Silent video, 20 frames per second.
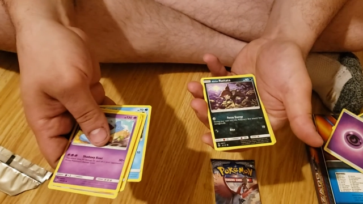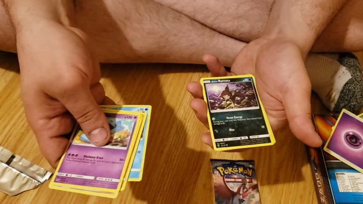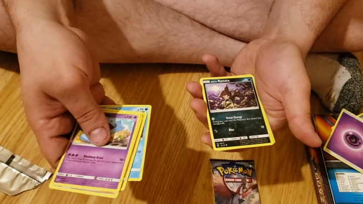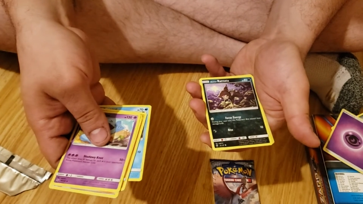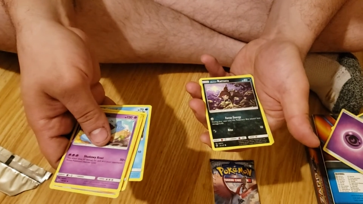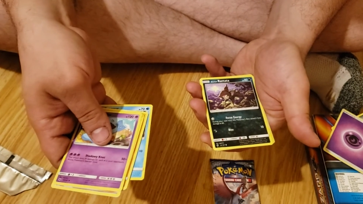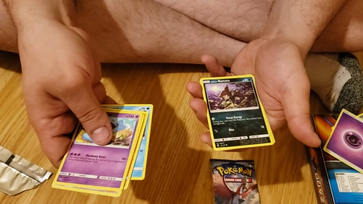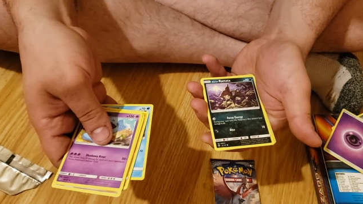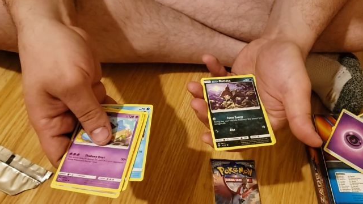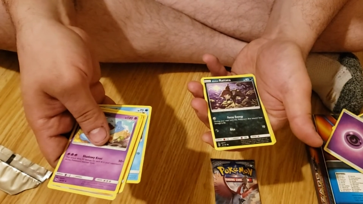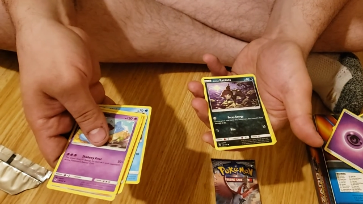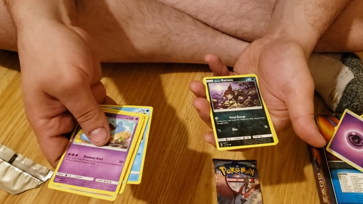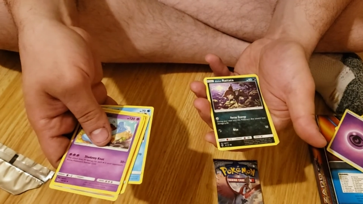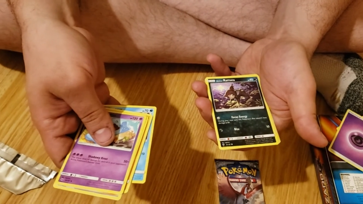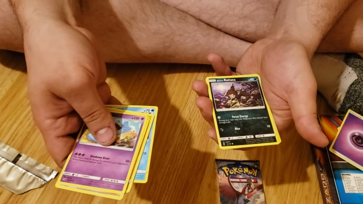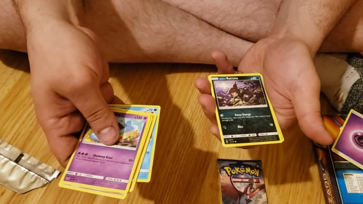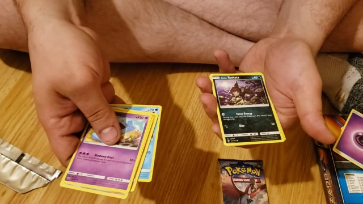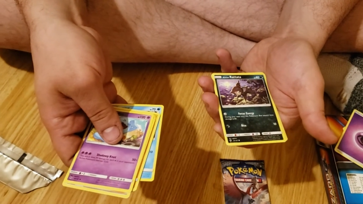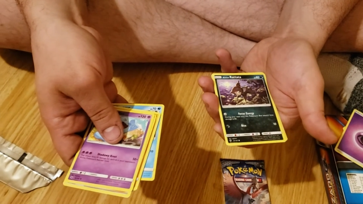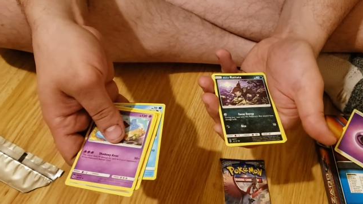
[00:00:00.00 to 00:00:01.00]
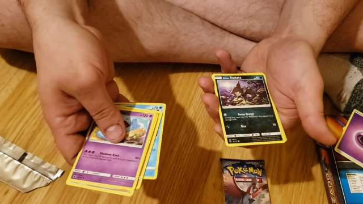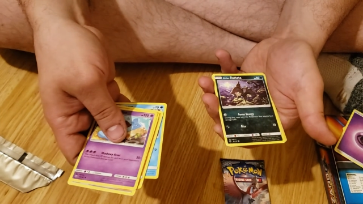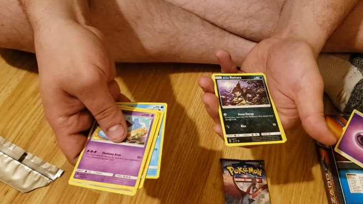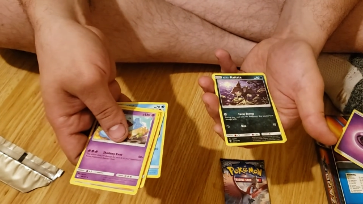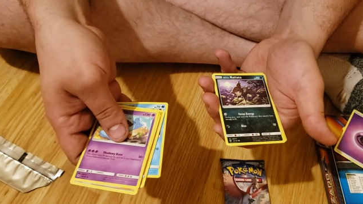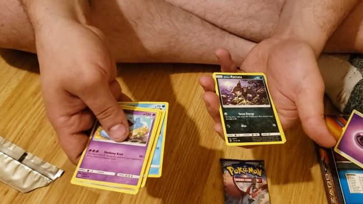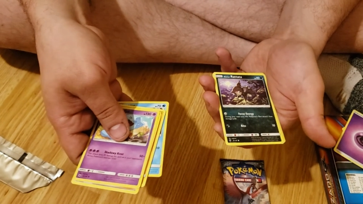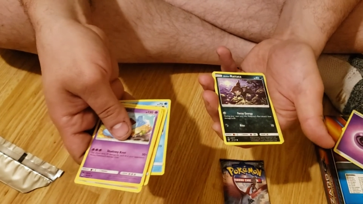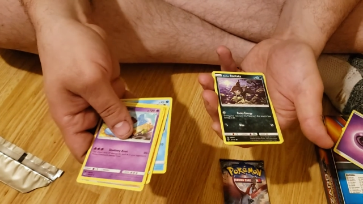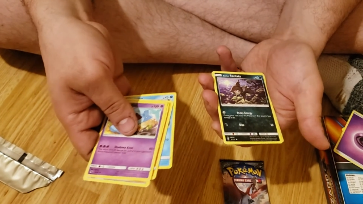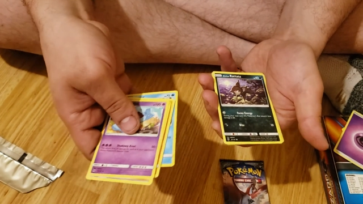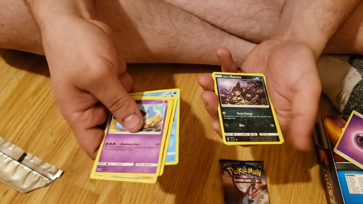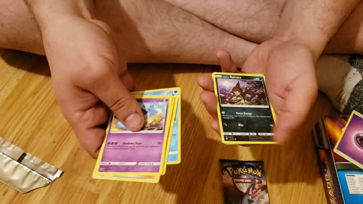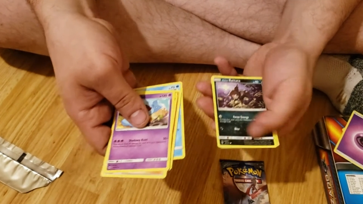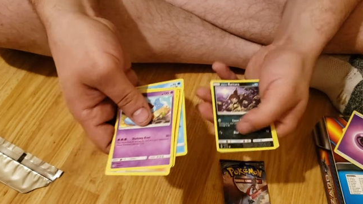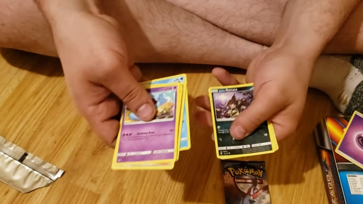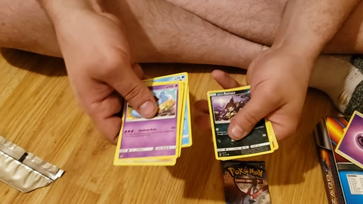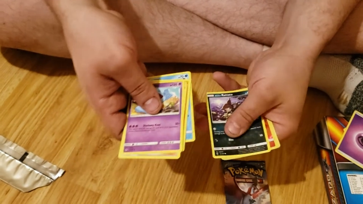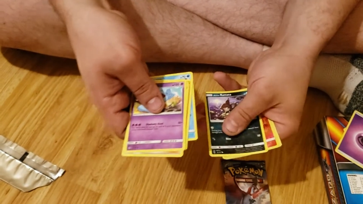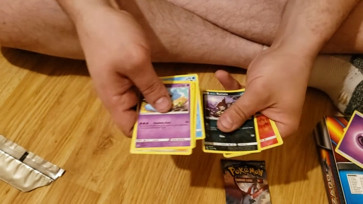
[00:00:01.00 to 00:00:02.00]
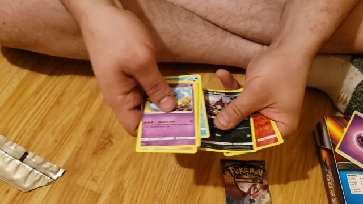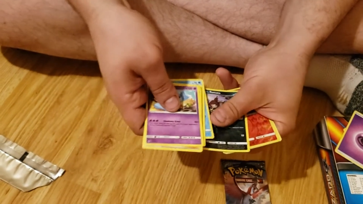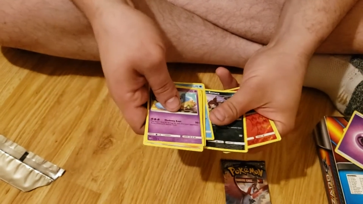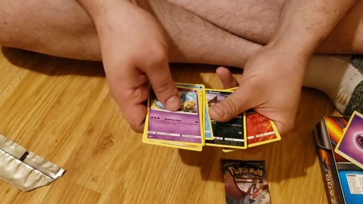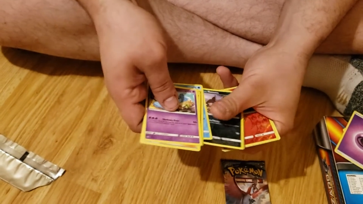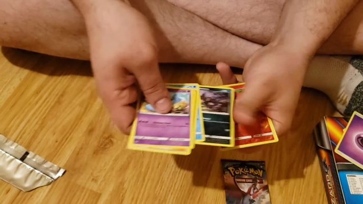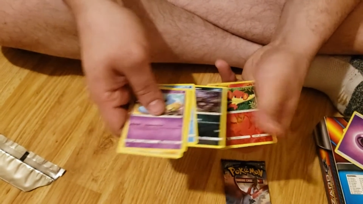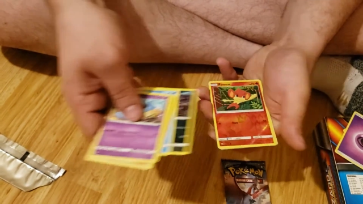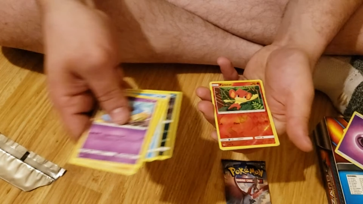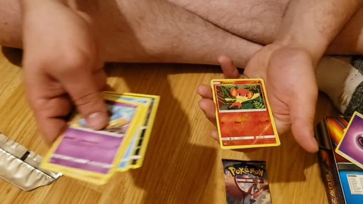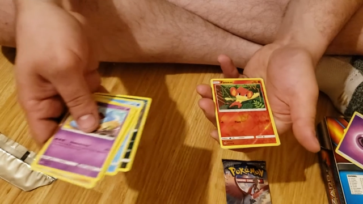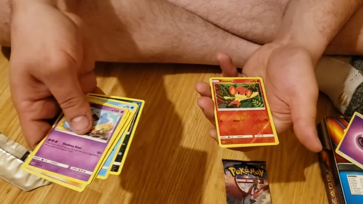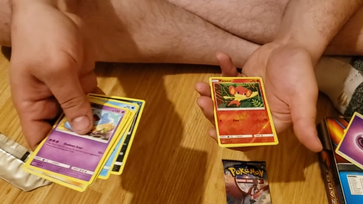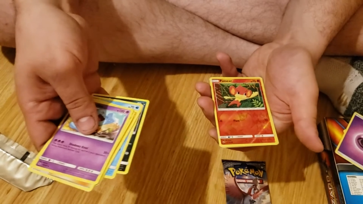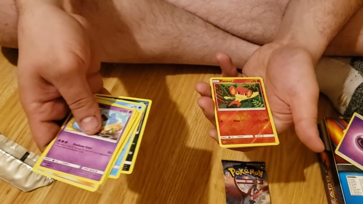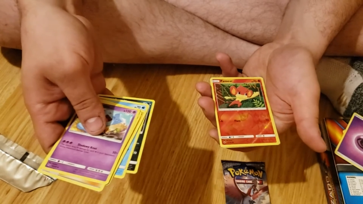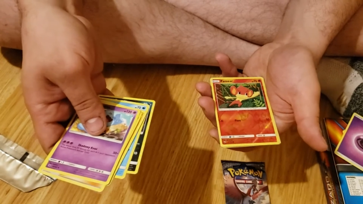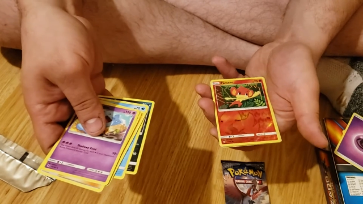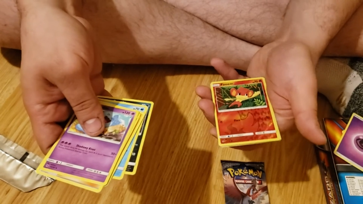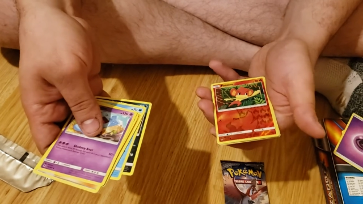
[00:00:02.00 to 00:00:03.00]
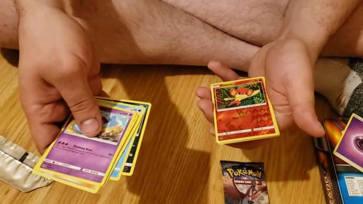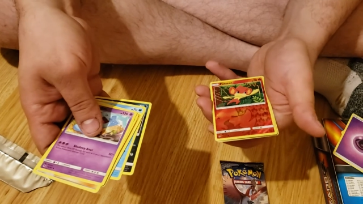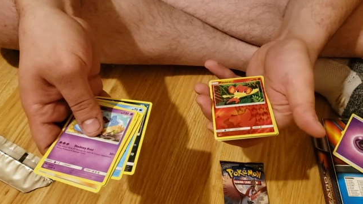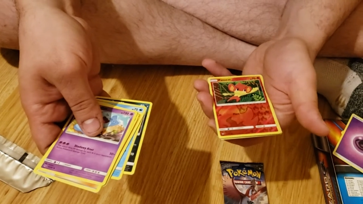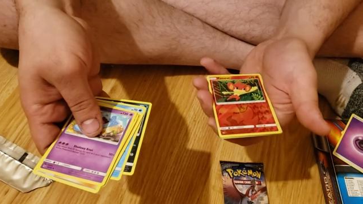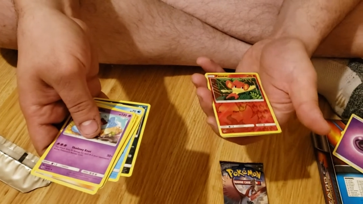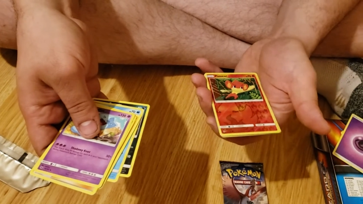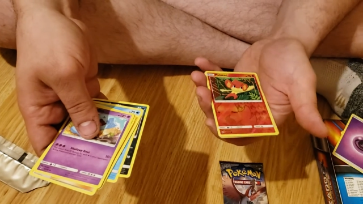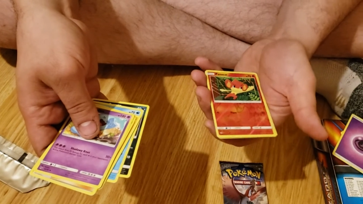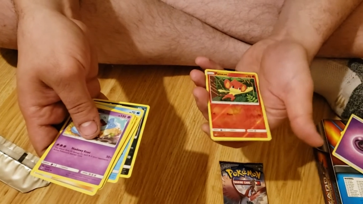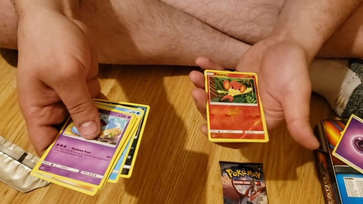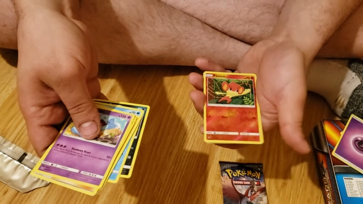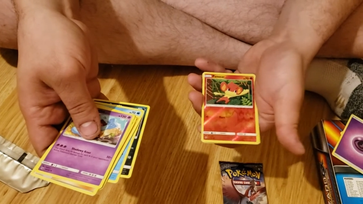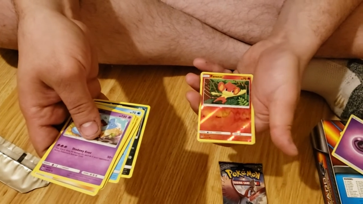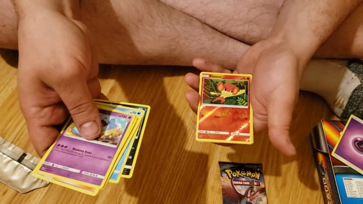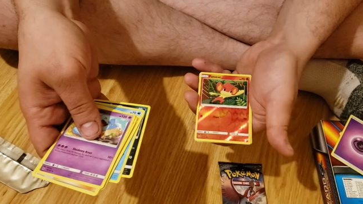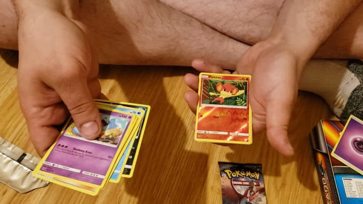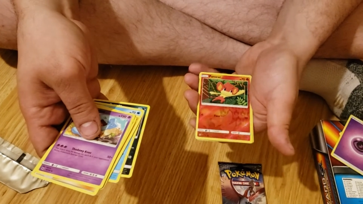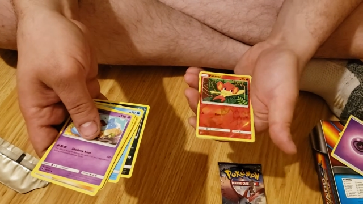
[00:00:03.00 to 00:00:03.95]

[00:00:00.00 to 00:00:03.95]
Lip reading: [unreadable: no face in view]